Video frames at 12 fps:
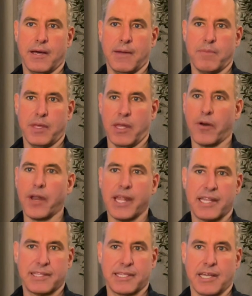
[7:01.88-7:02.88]
the internet
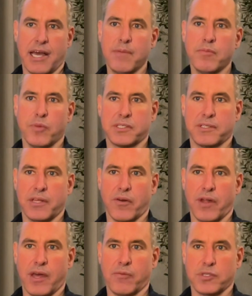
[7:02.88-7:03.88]
at the time, which the
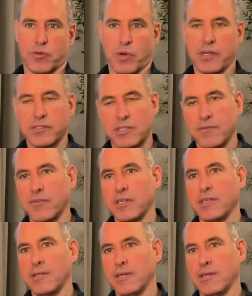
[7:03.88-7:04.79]
internet was relatively